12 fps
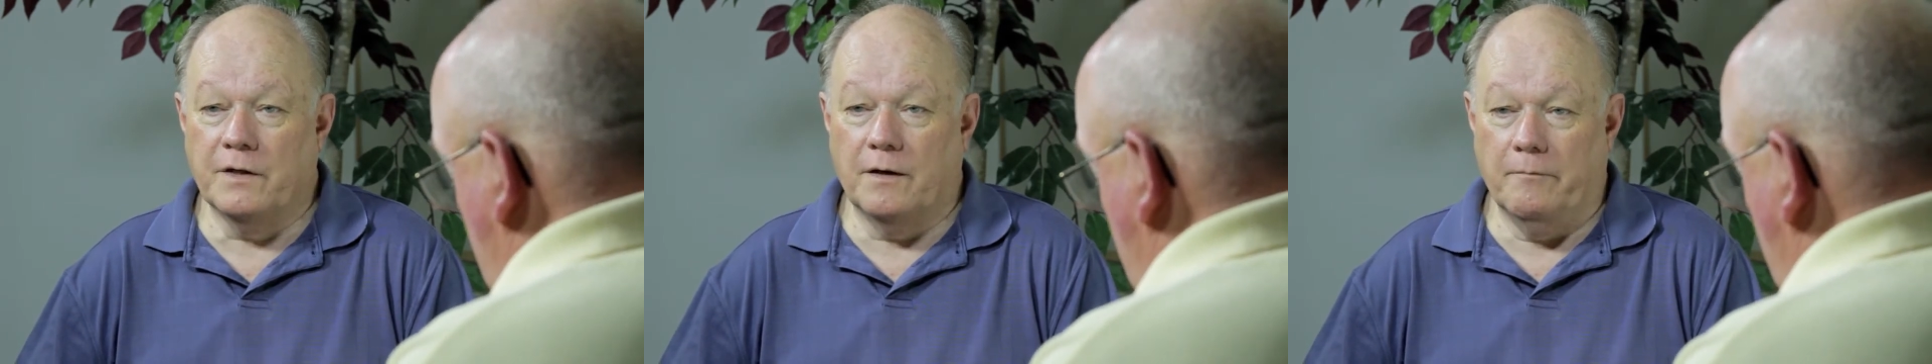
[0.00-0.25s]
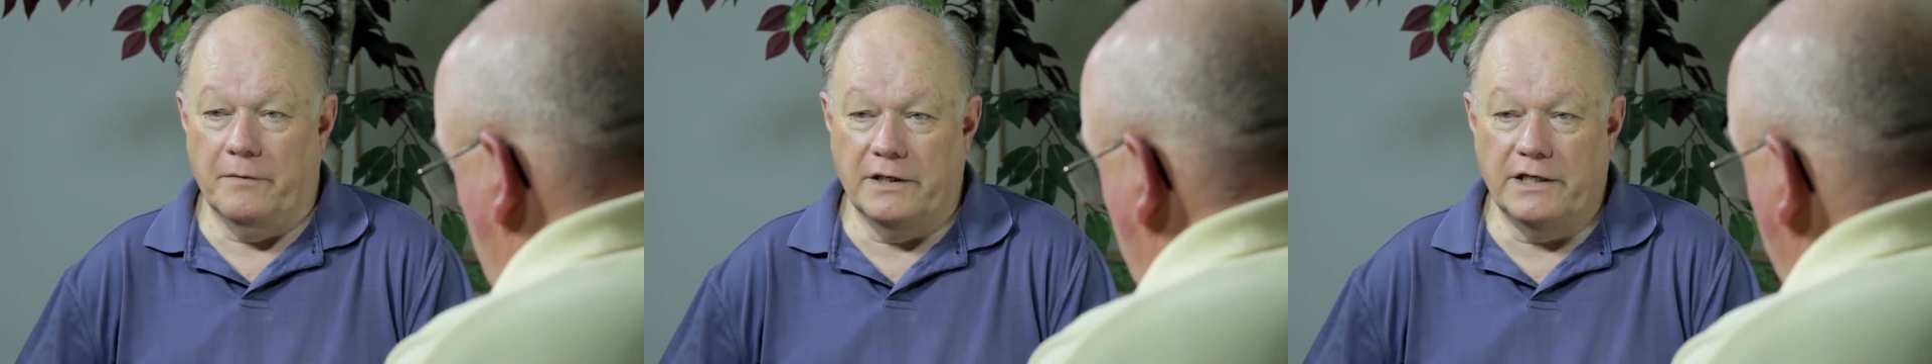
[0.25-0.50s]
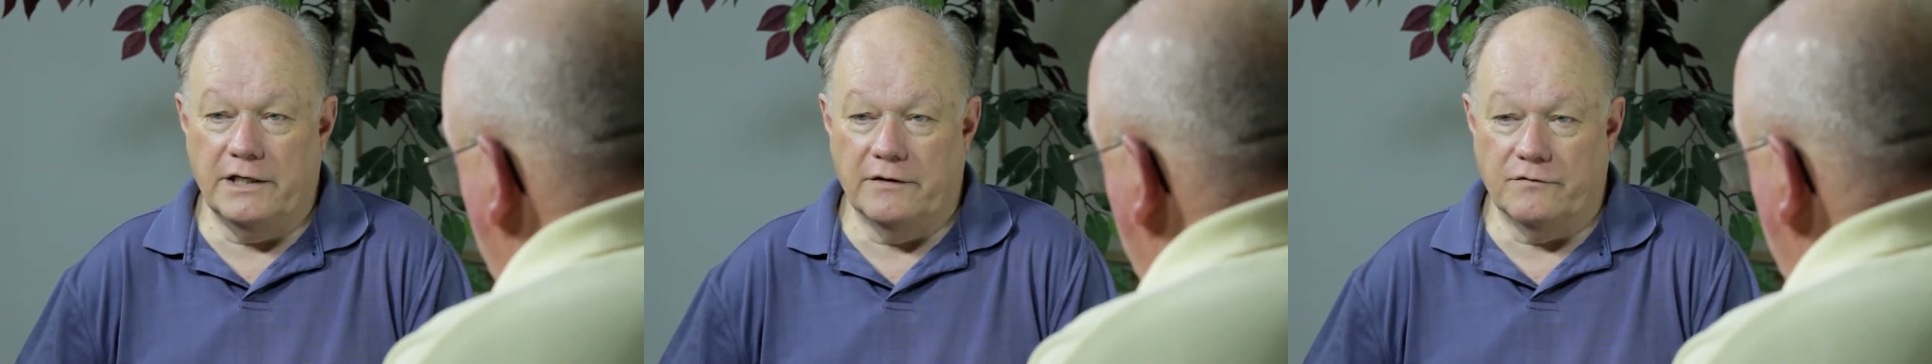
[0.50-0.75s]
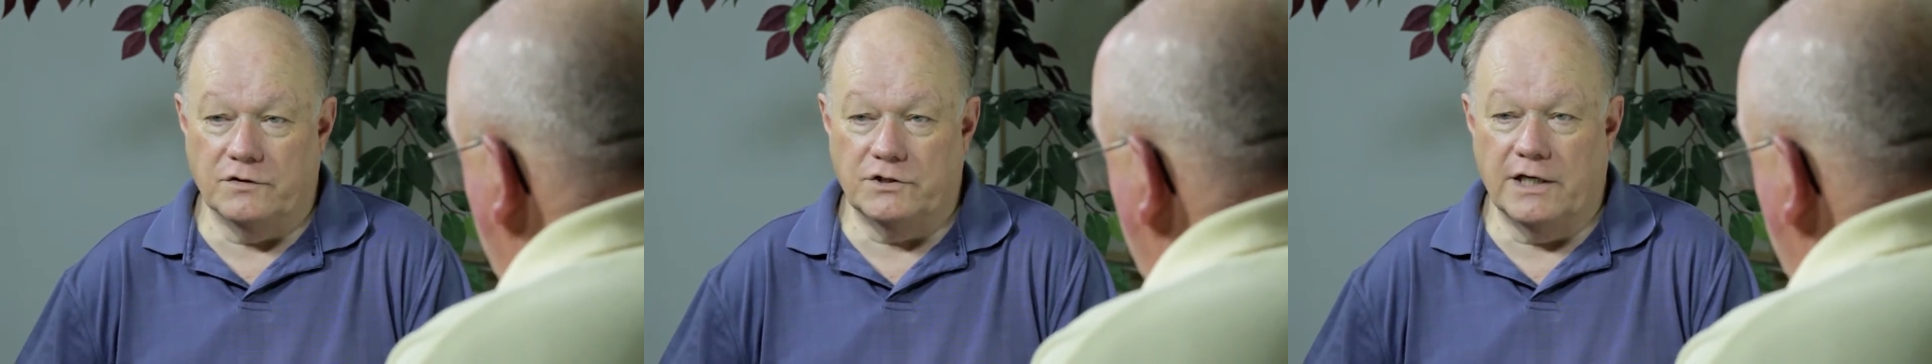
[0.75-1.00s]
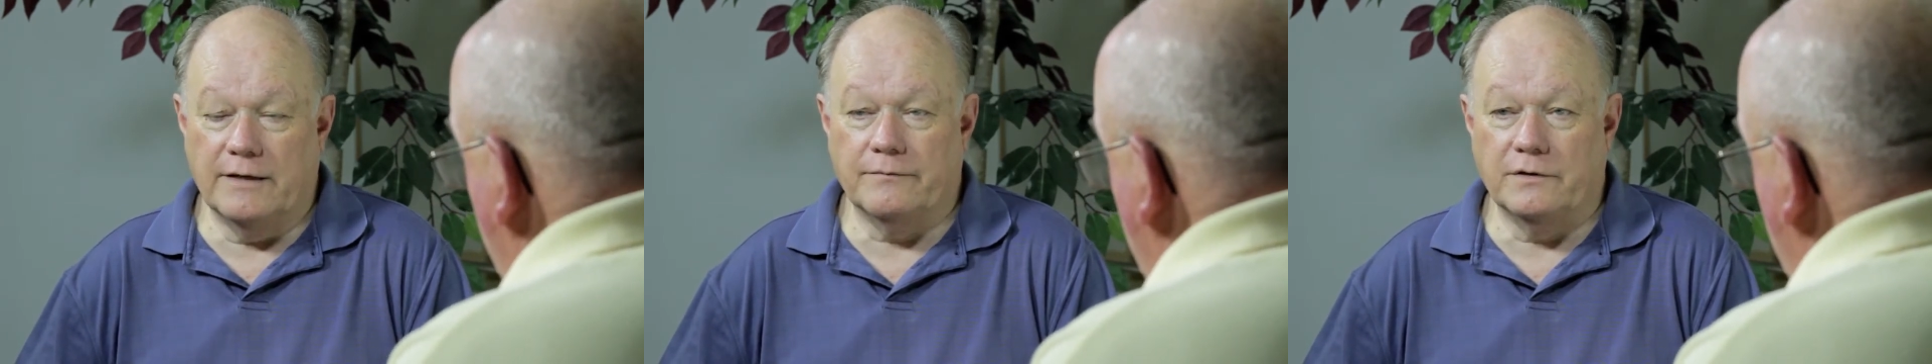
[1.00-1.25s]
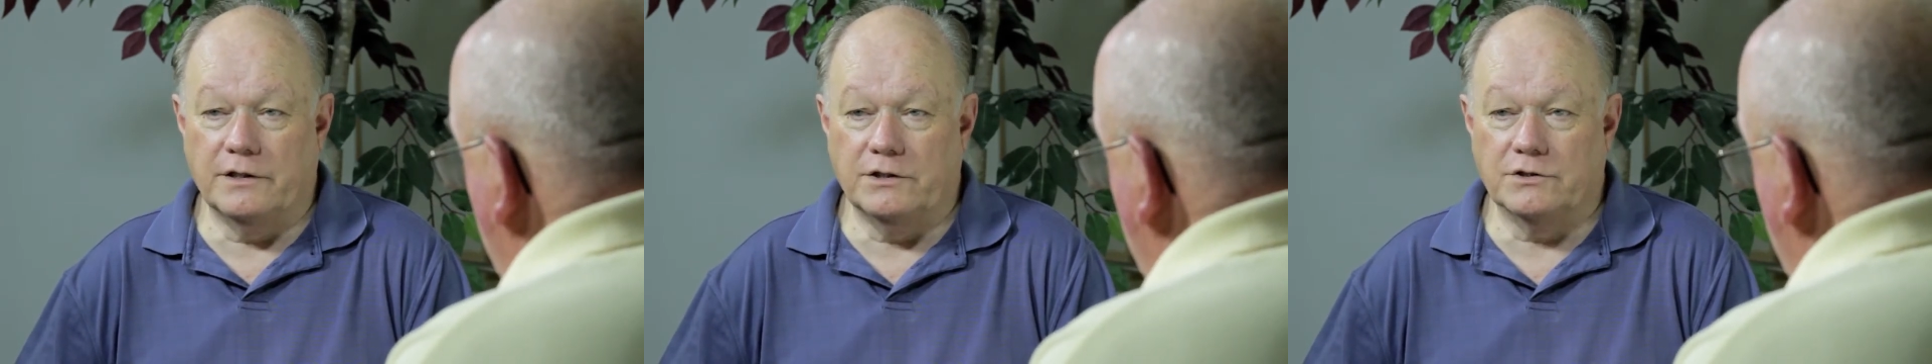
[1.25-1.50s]
many of the
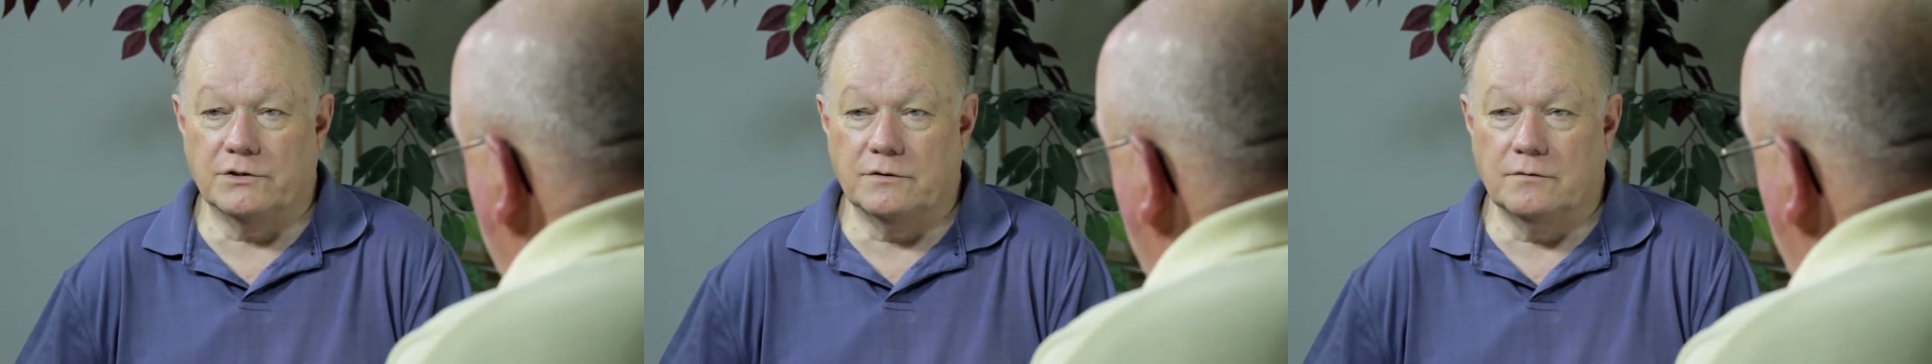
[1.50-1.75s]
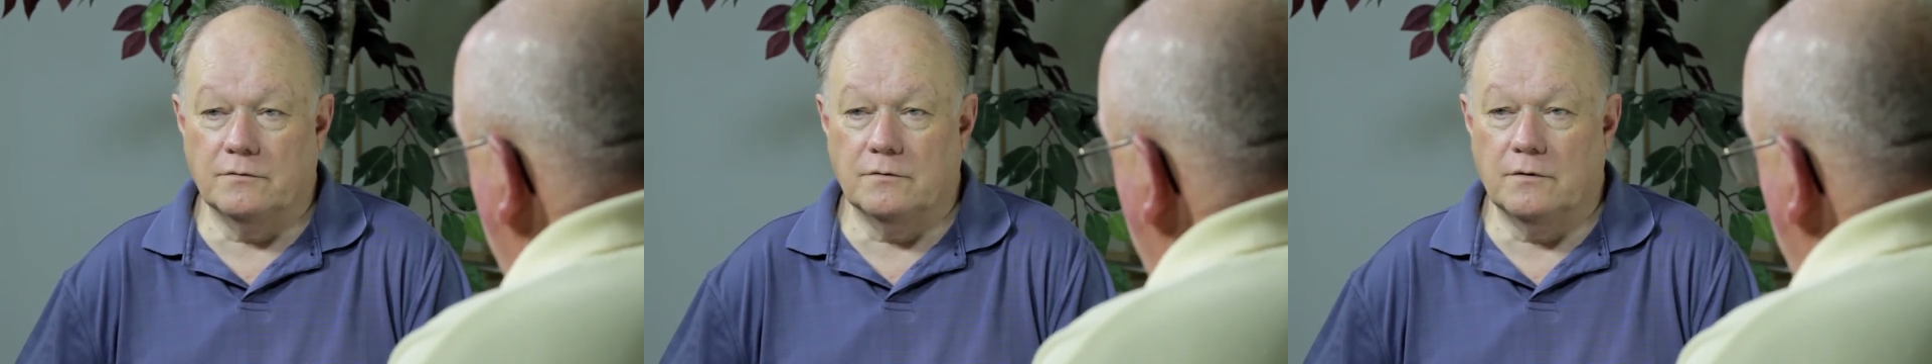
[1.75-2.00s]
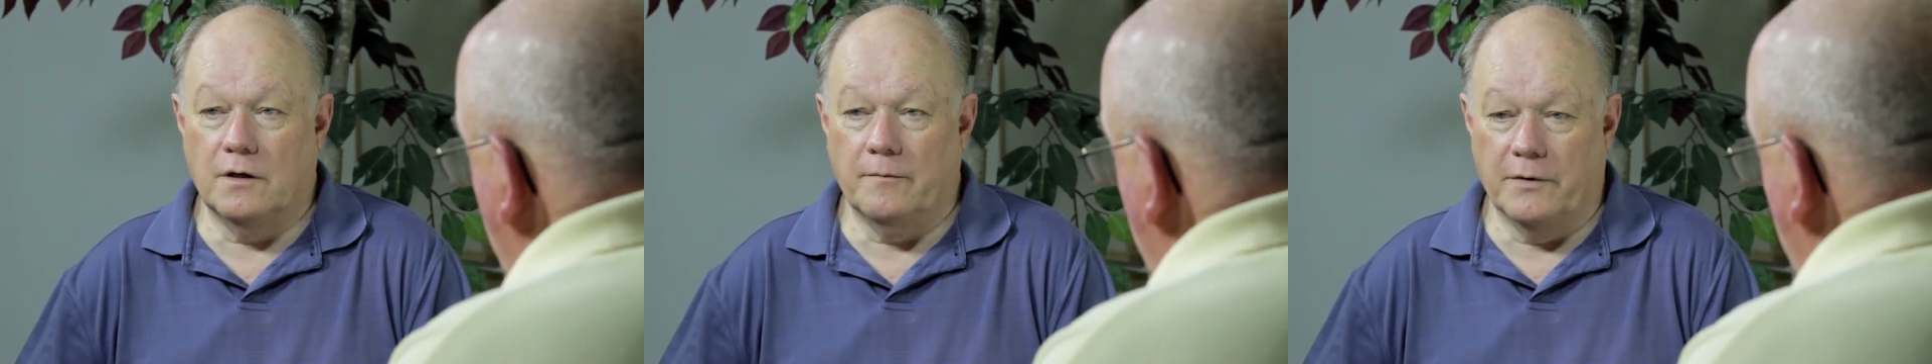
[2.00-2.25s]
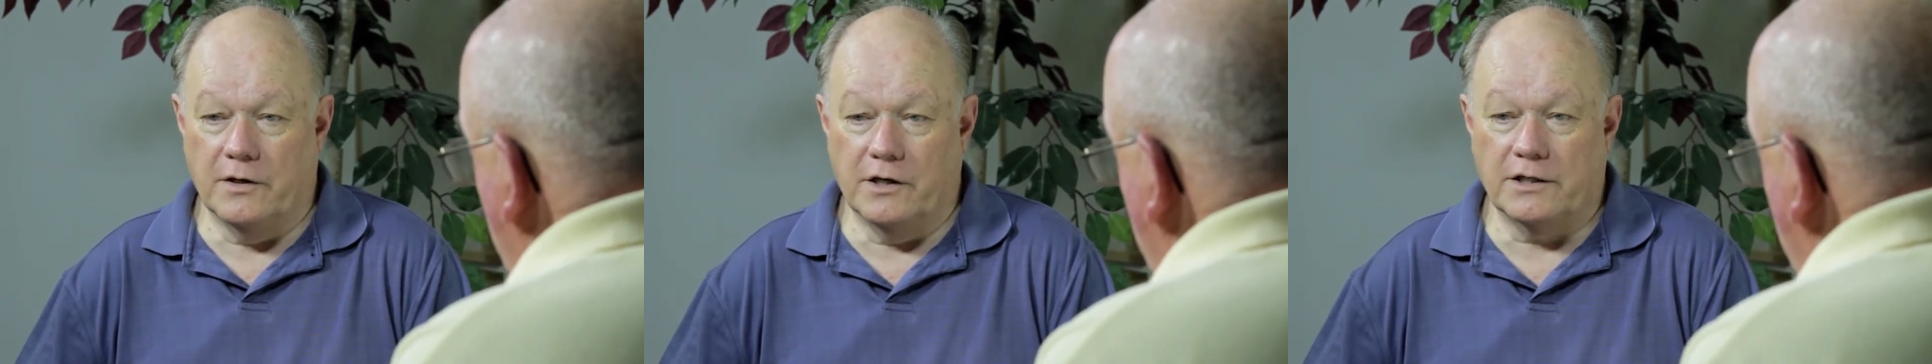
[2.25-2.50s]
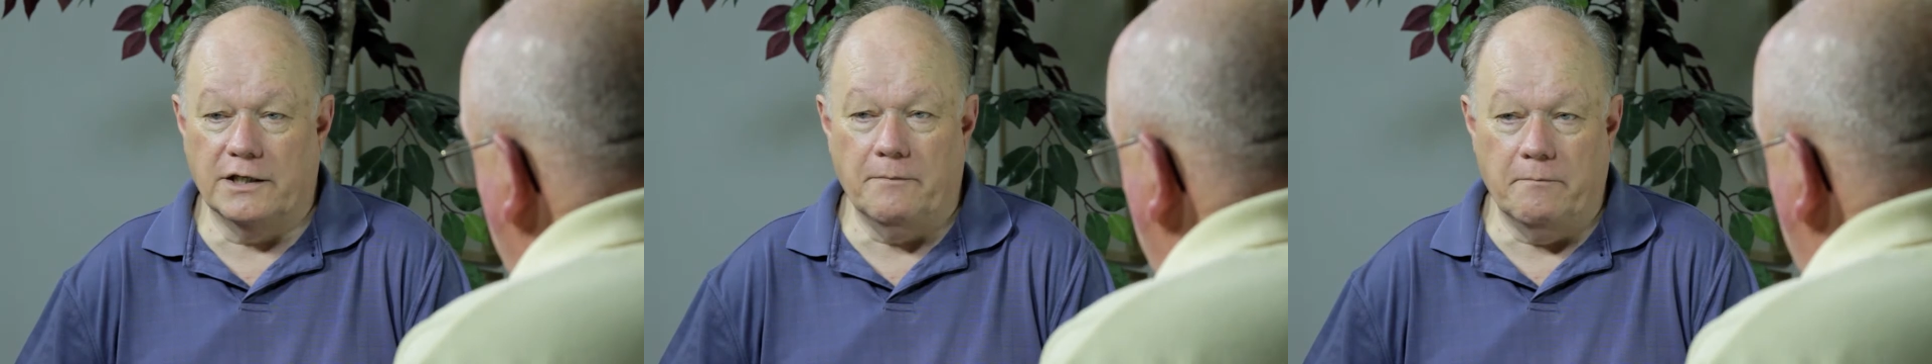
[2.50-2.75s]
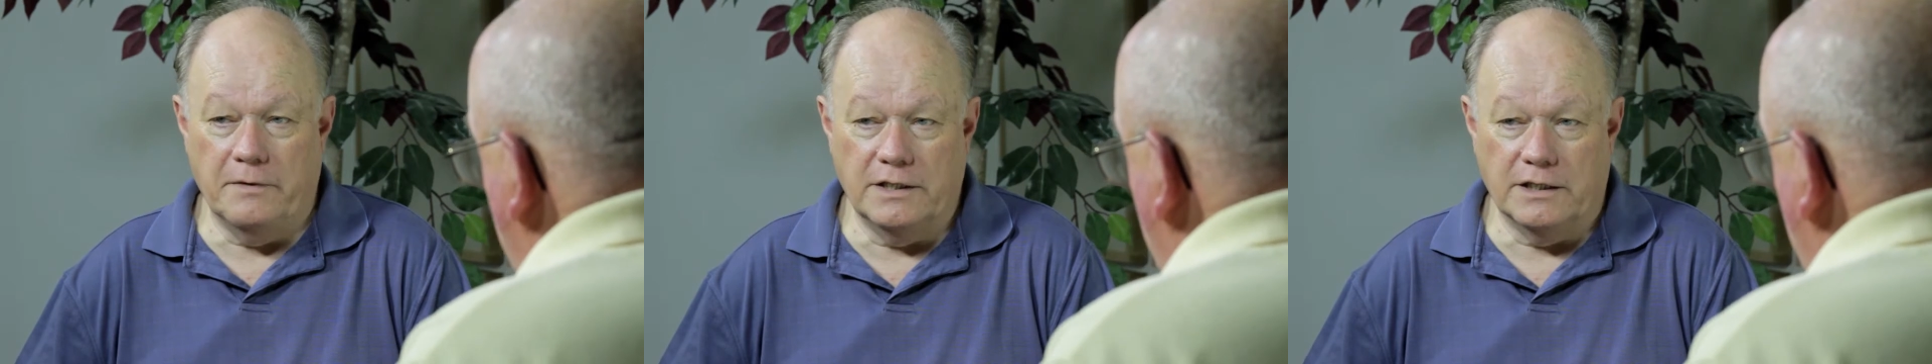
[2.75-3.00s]
Japanese American
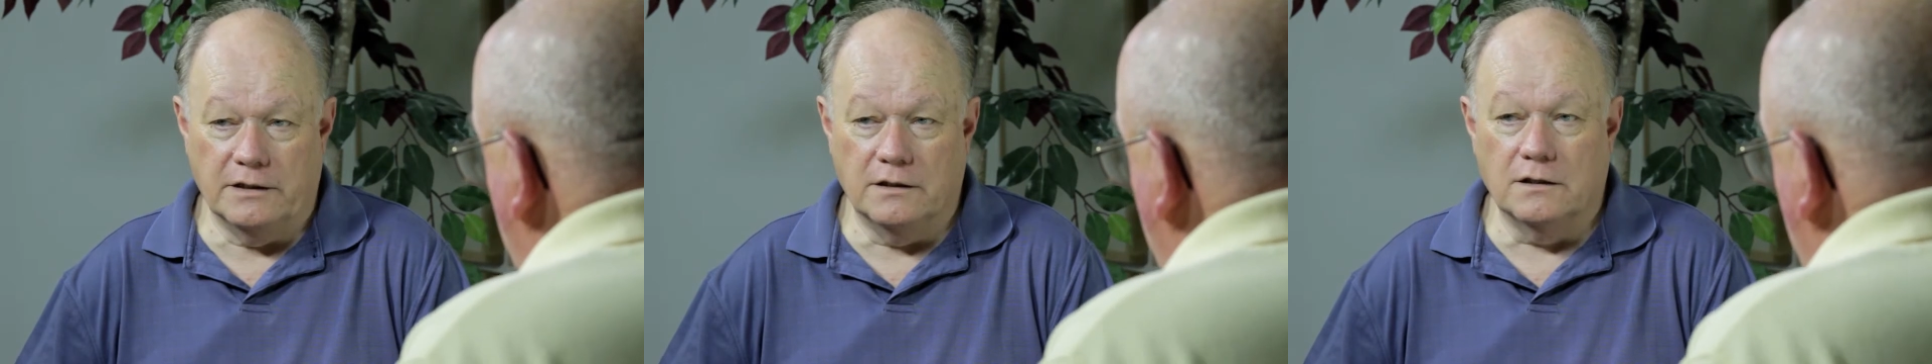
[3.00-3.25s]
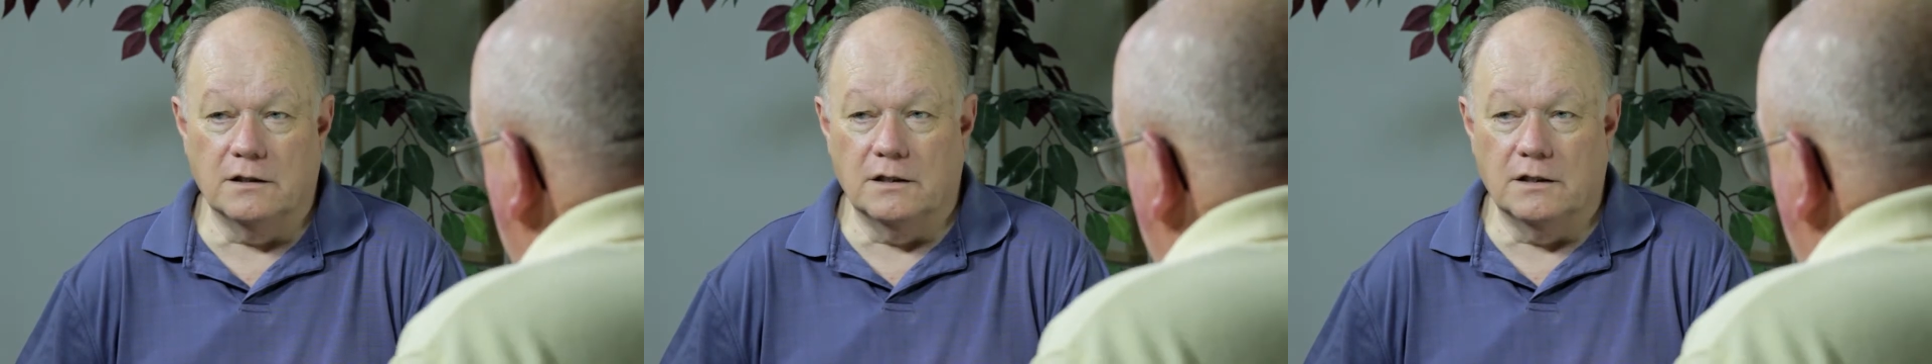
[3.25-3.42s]
men,